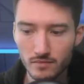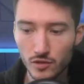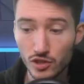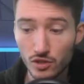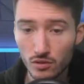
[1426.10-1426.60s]

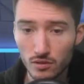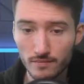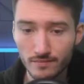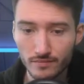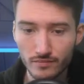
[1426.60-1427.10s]
which is cool.
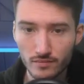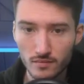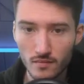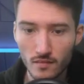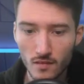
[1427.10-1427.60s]

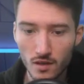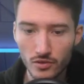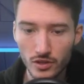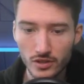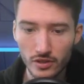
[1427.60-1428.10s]

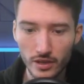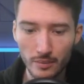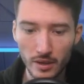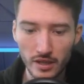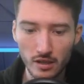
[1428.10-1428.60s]
So I still get
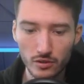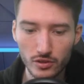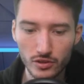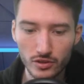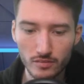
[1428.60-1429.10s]
my
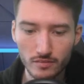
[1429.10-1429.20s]
counters.